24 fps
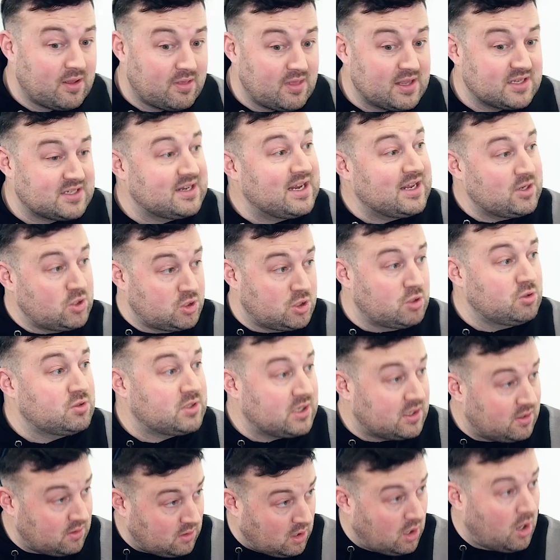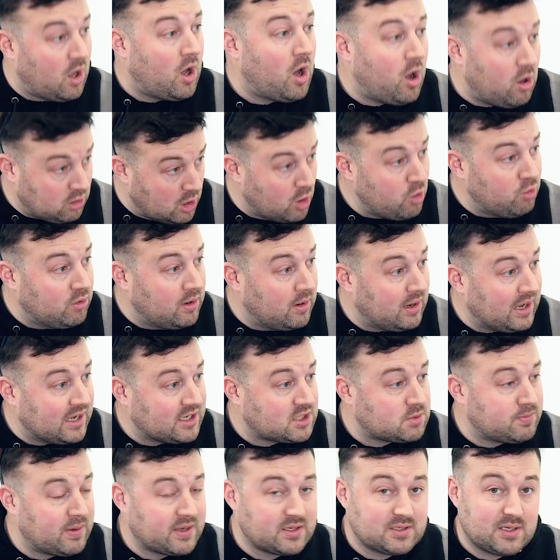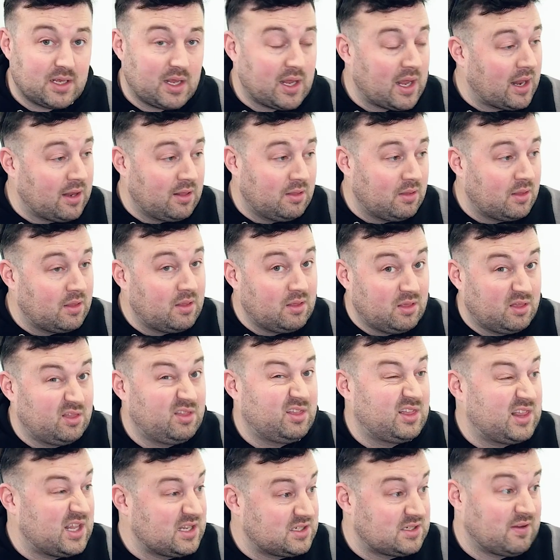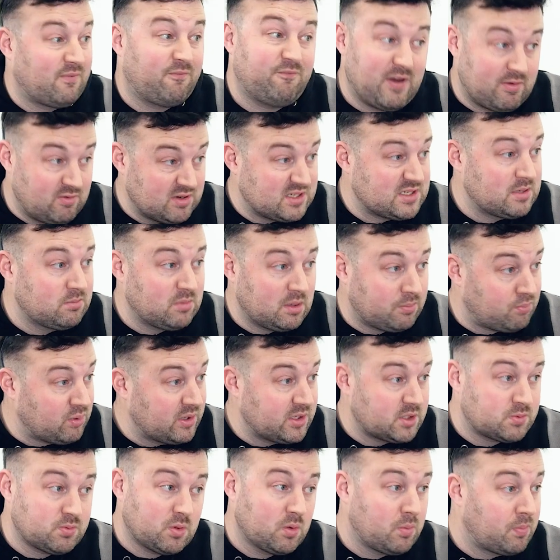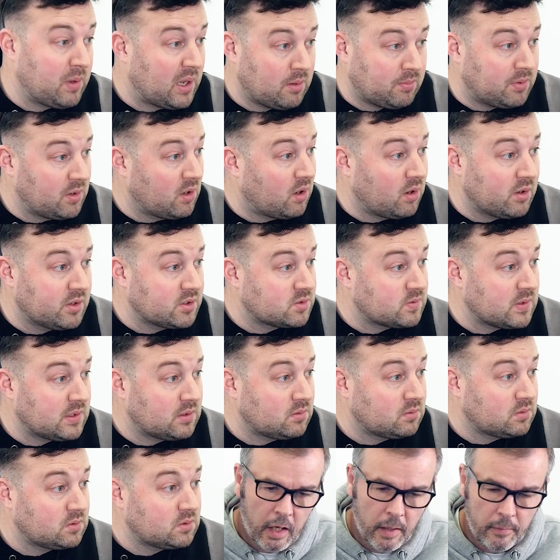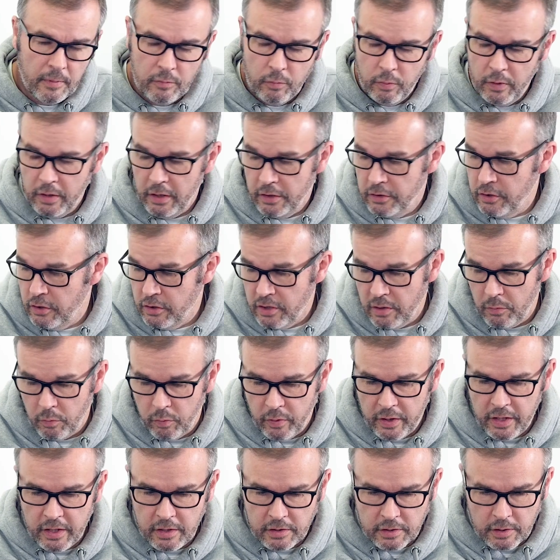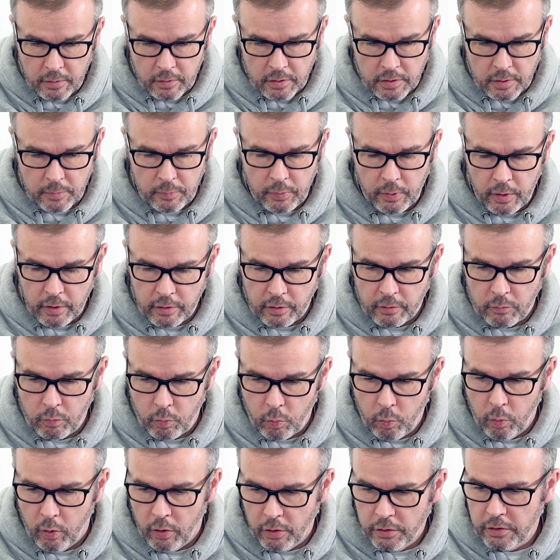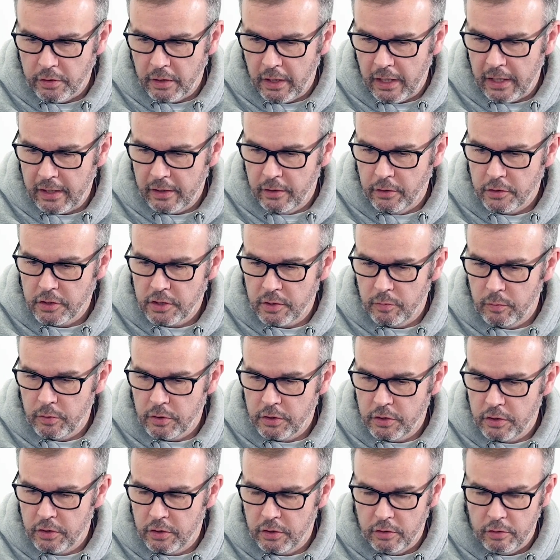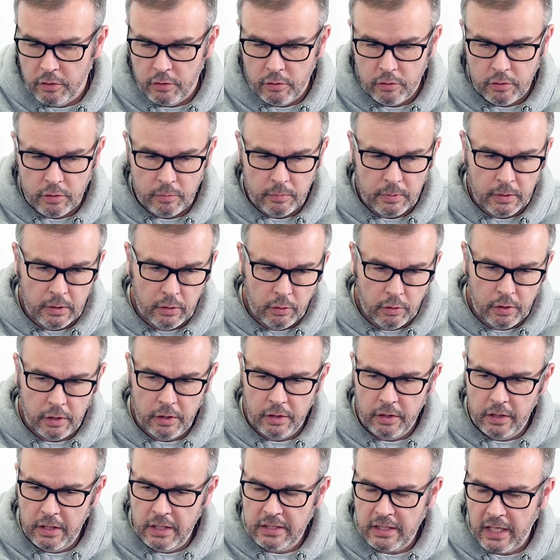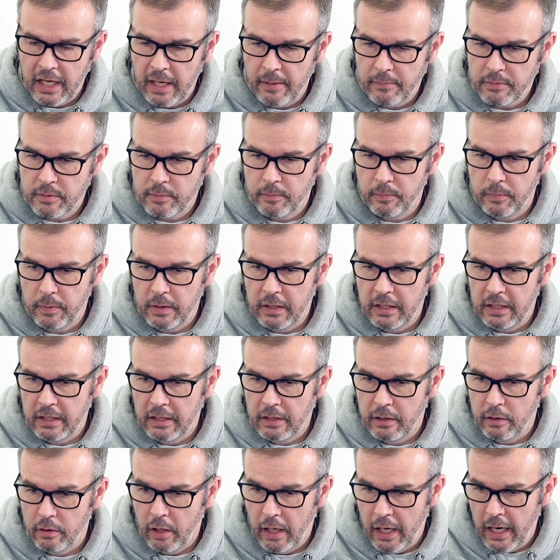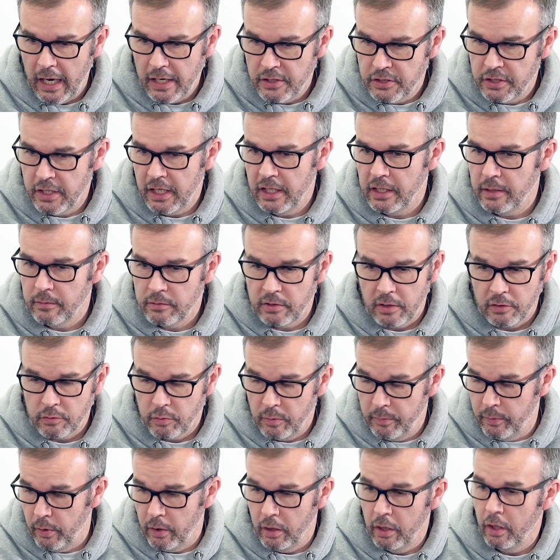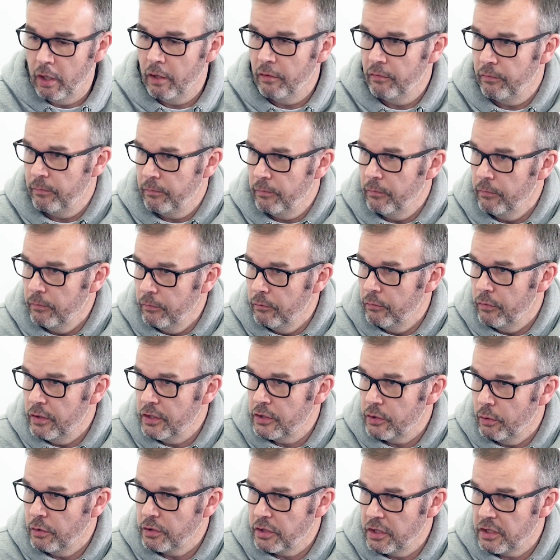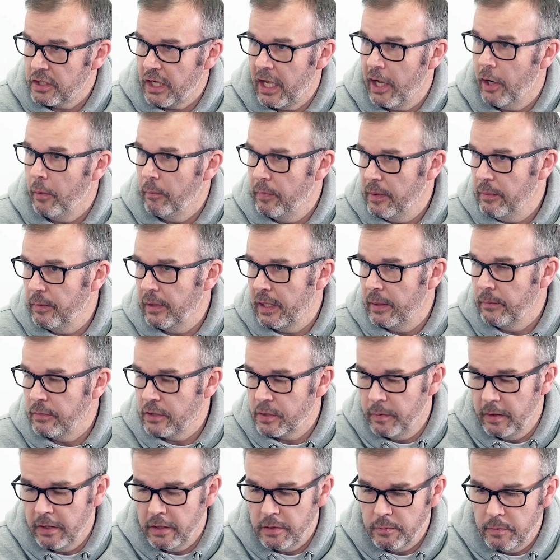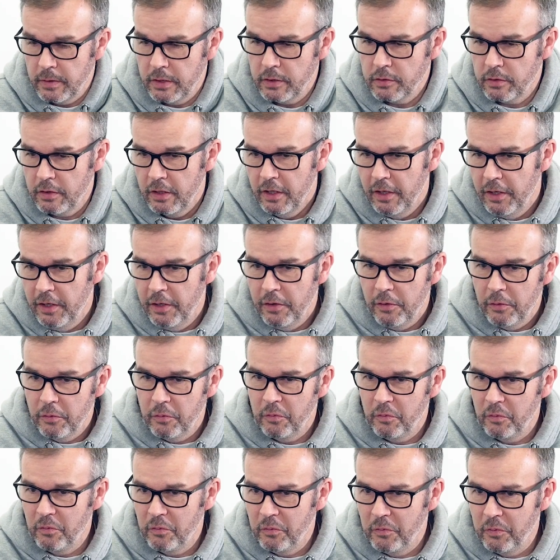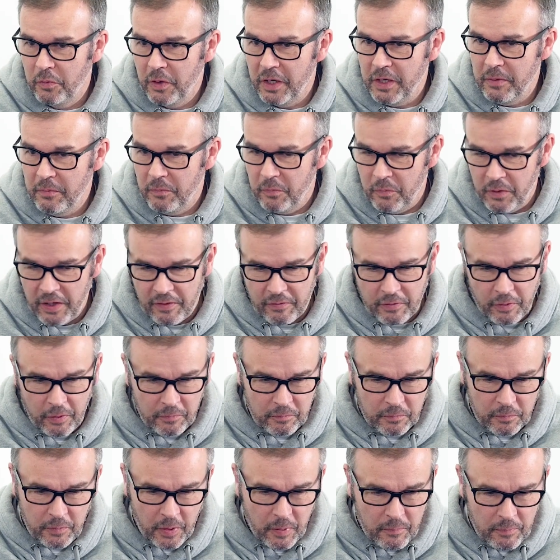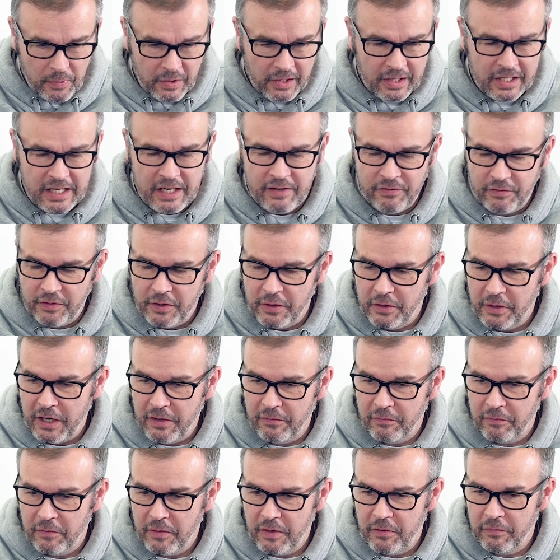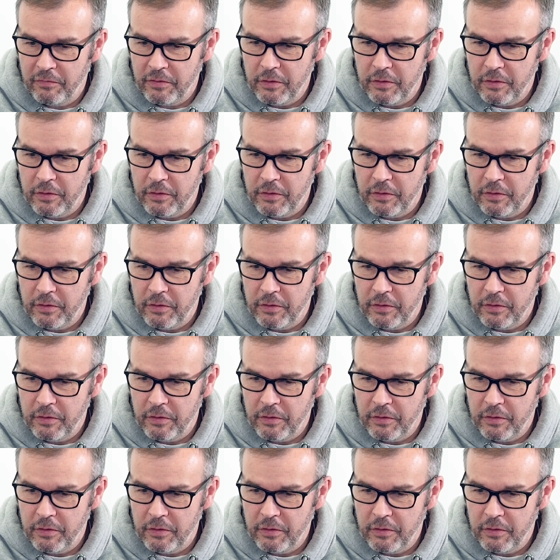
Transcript: then there's an end user, I'll own it aspect, and there's a very similar principle with Power BI as well. I mean, as you said, we as a partner want our customers to be looking at these apps, educating themselves. We put a lot of resources to help people get up to speed on these, because we have a belief that if